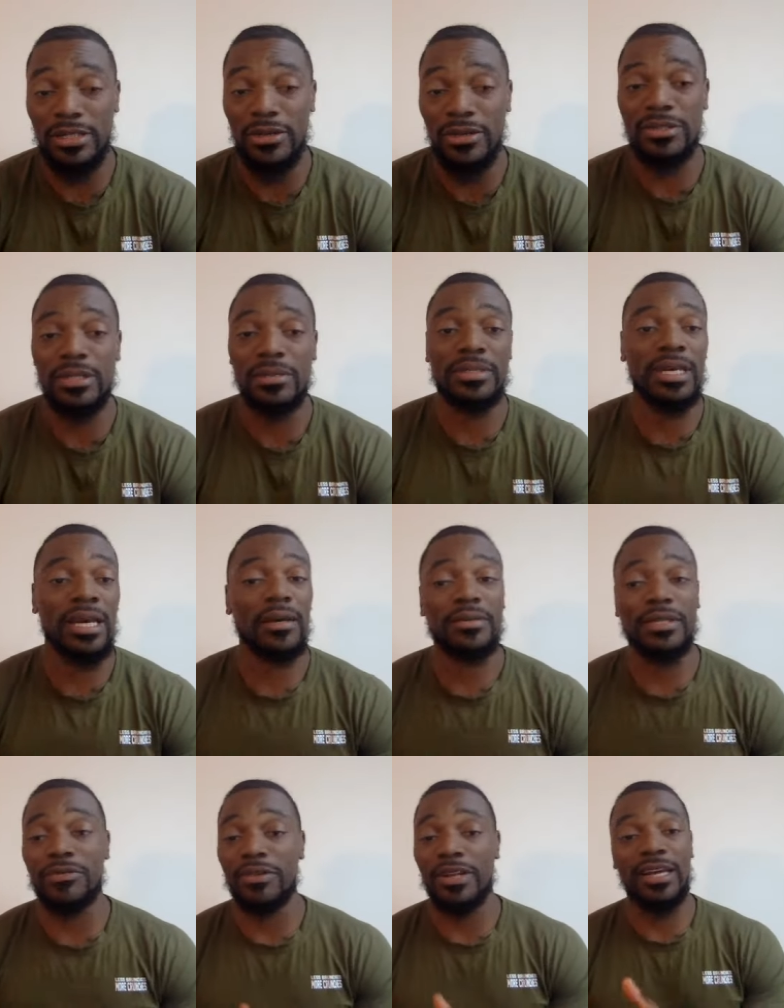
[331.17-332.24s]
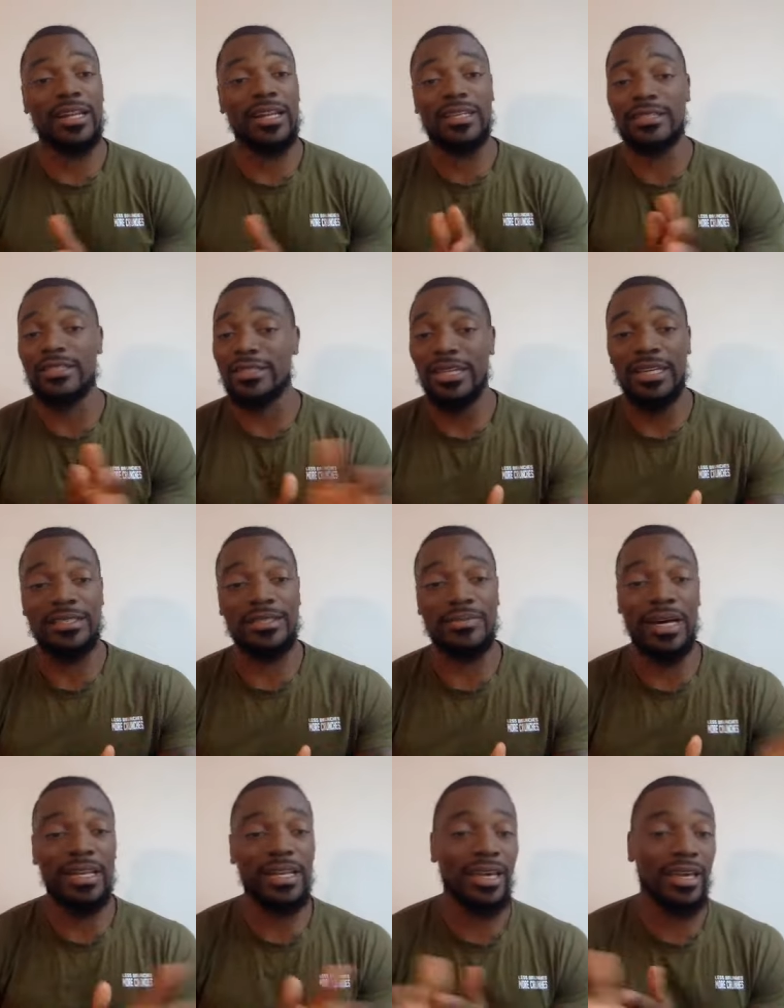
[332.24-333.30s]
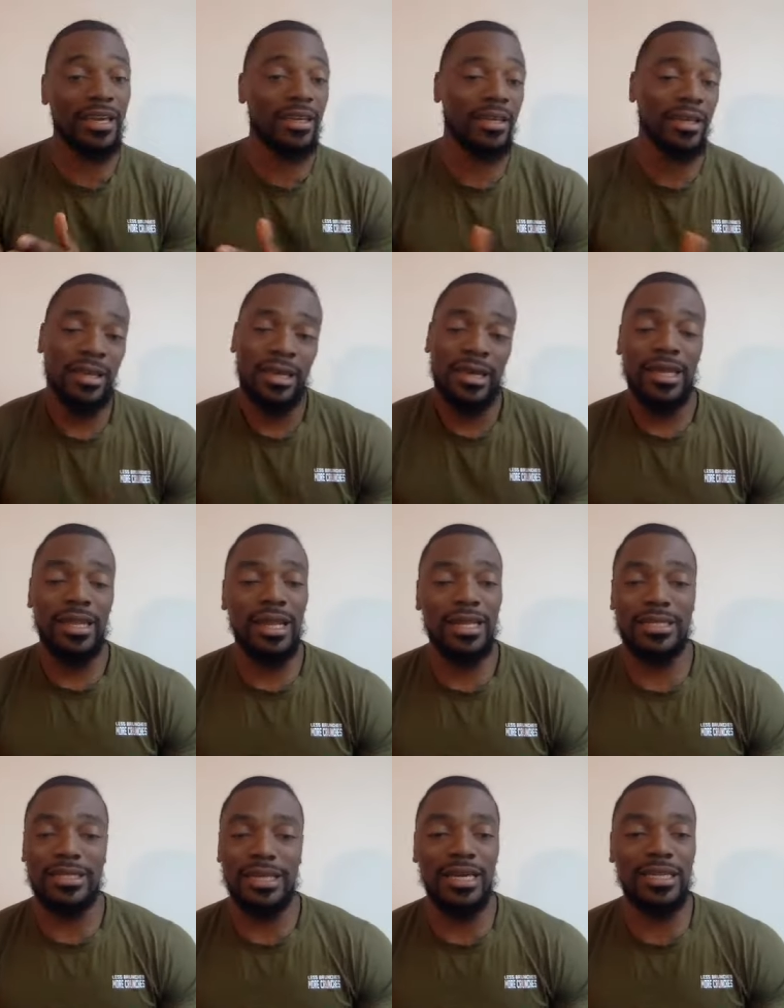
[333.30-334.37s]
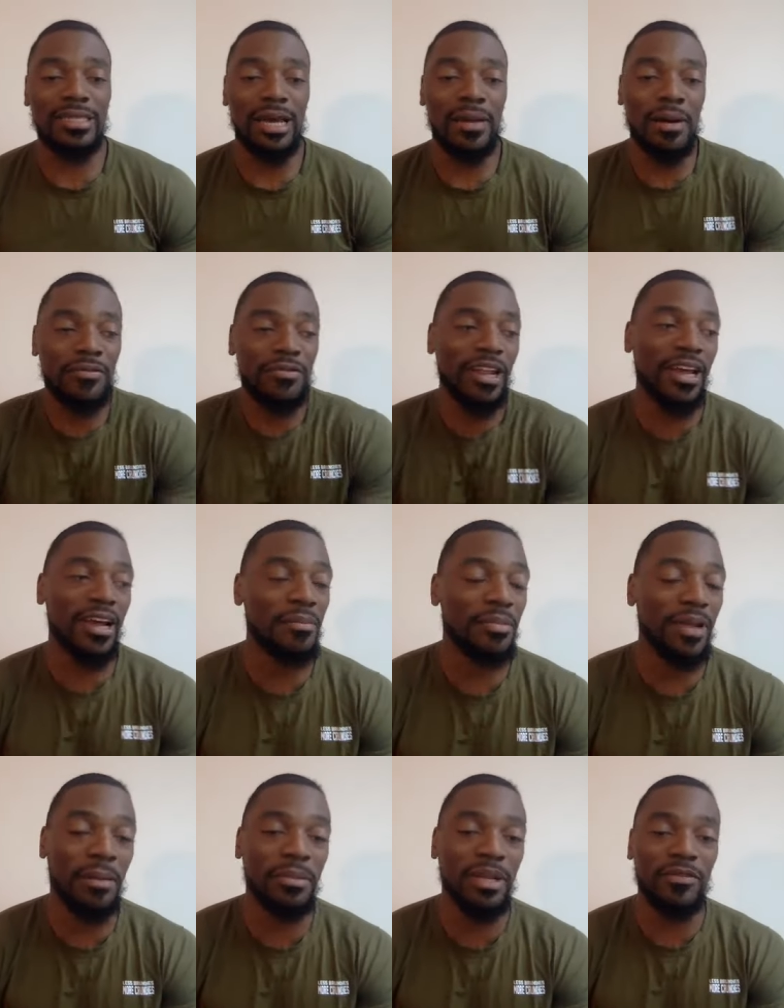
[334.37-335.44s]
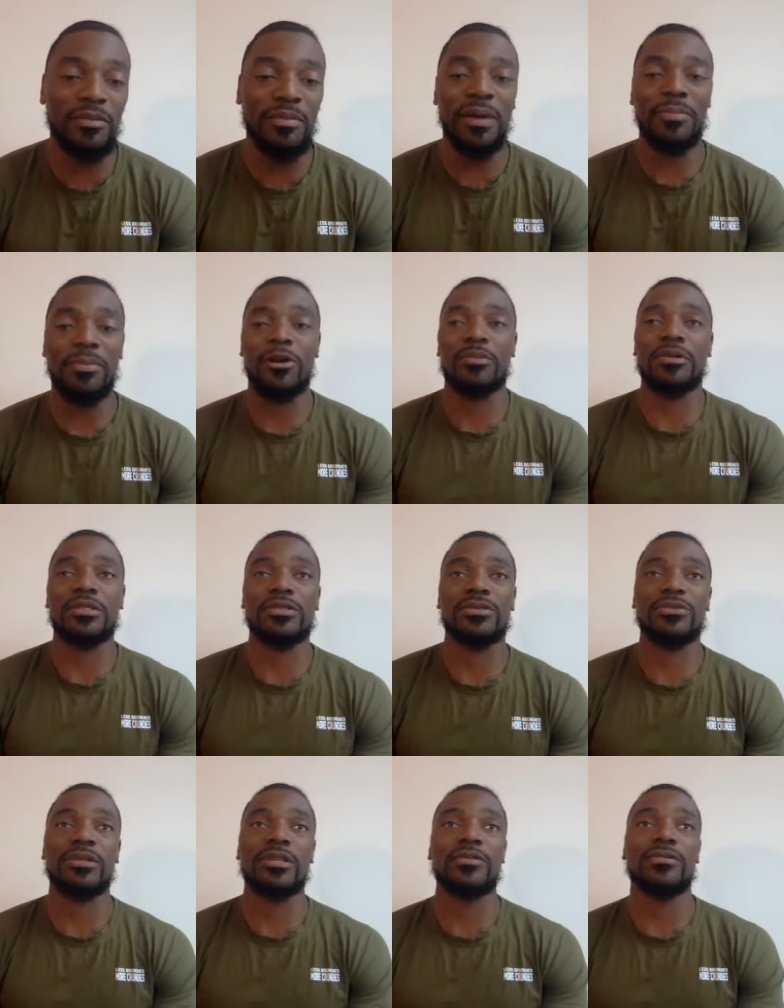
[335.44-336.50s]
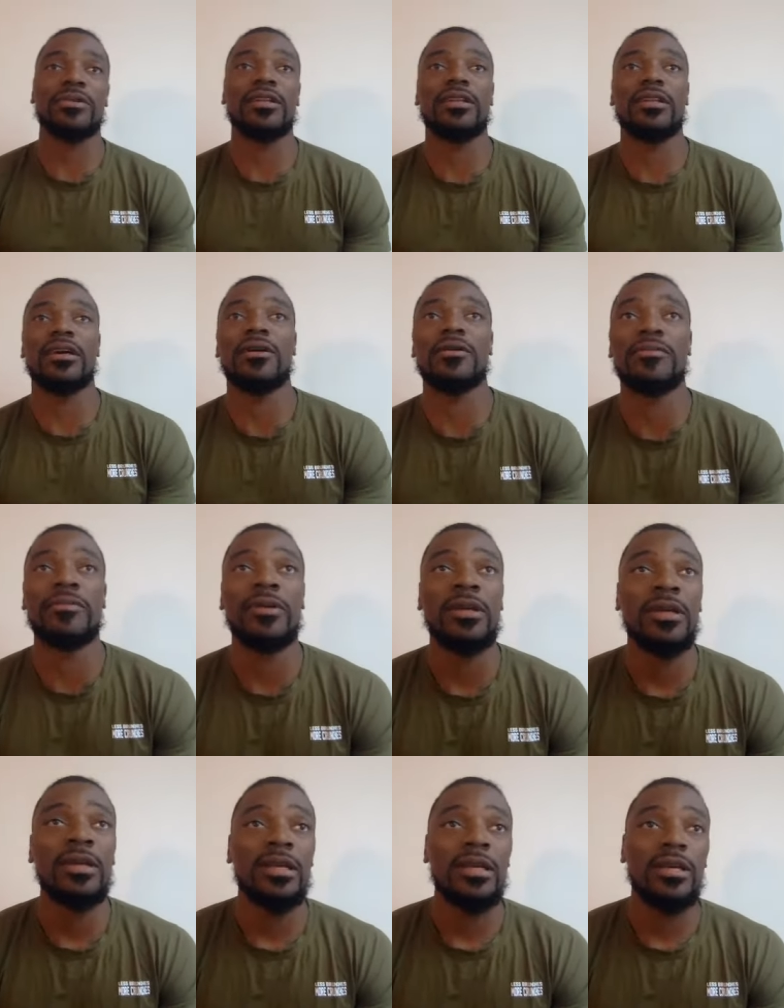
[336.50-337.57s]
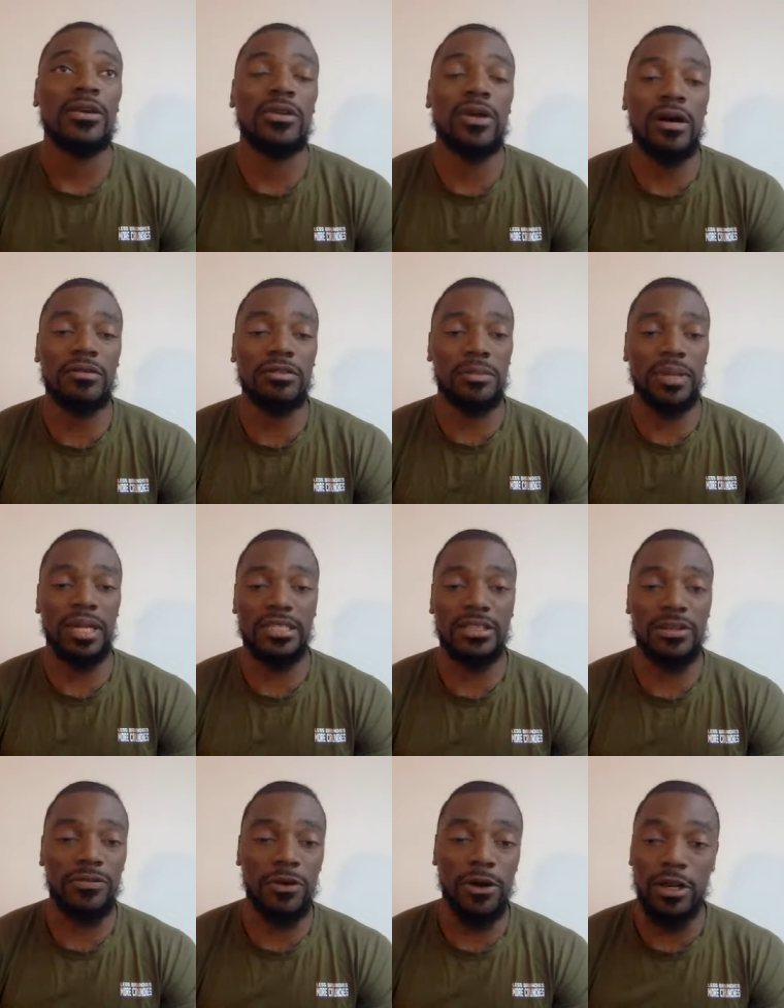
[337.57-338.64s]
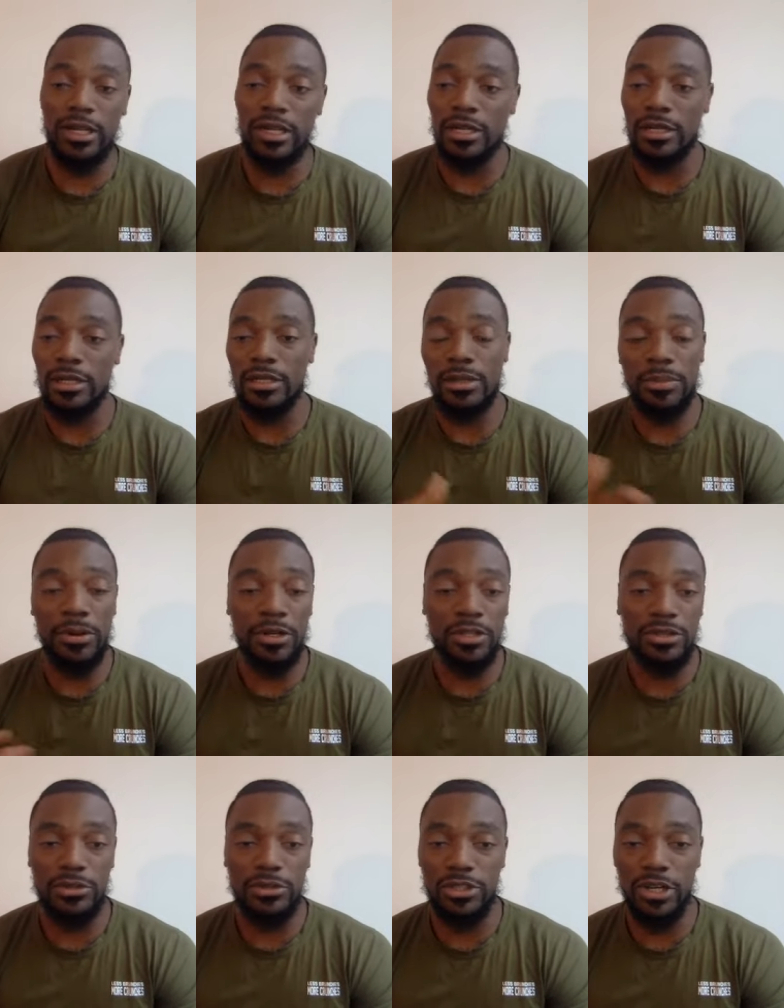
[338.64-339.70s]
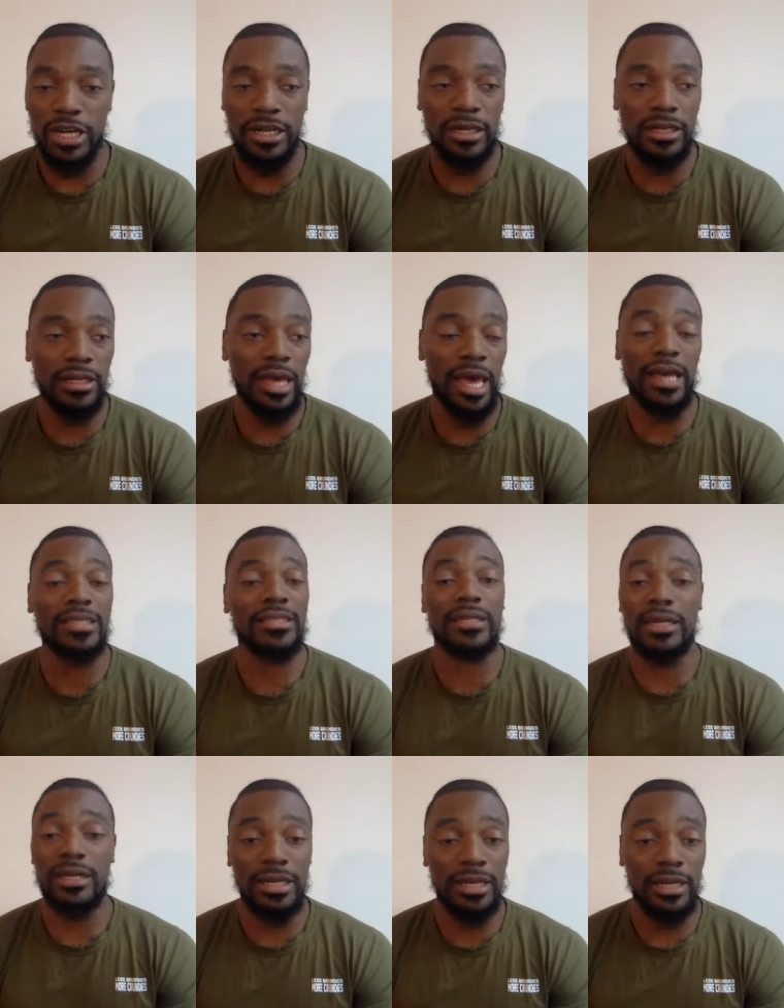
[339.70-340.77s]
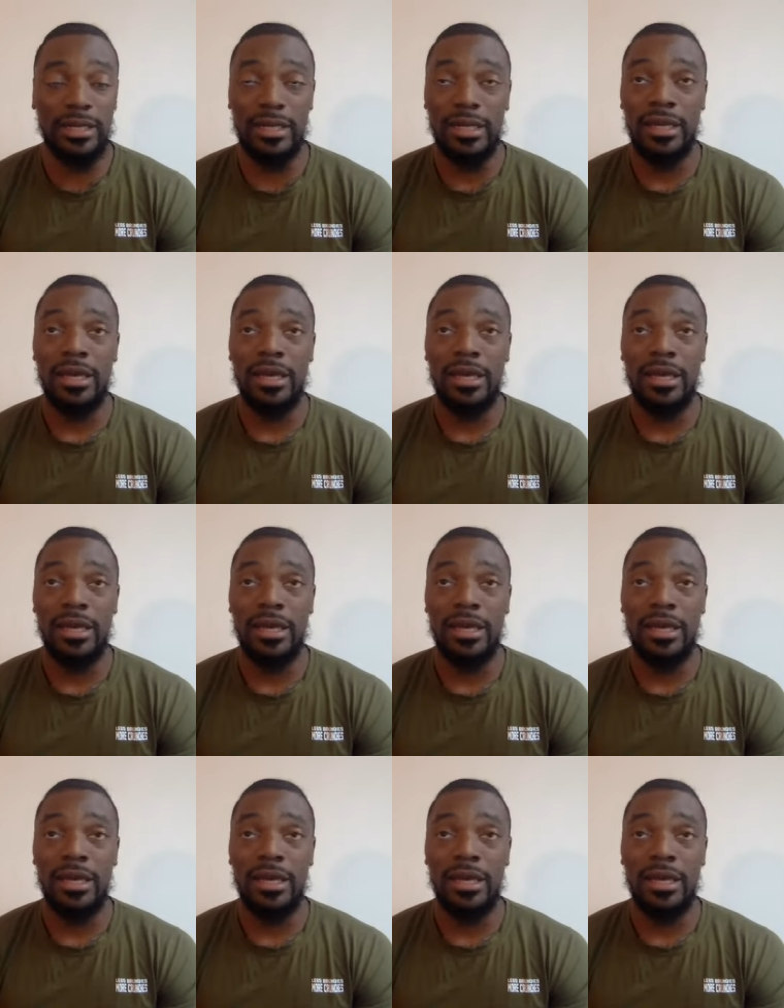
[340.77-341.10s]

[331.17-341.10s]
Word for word: So sometimes I feel like that's that's my lane, and at the same time I feel like I'm I'm living my purpose when when um, you know I was blessed to fall into the personal training accidentally,